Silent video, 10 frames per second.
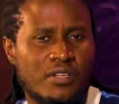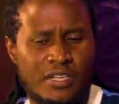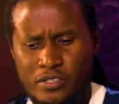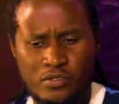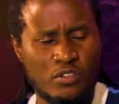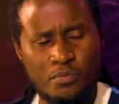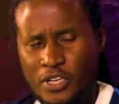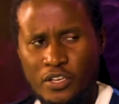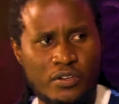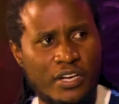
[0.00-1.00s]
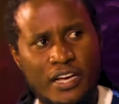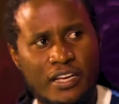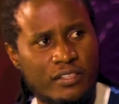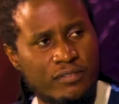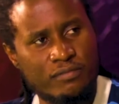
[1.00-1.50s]
Like, there's going to be a new
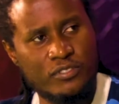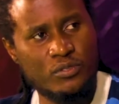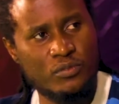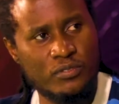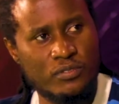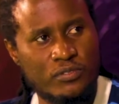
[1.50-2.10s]
guy soon.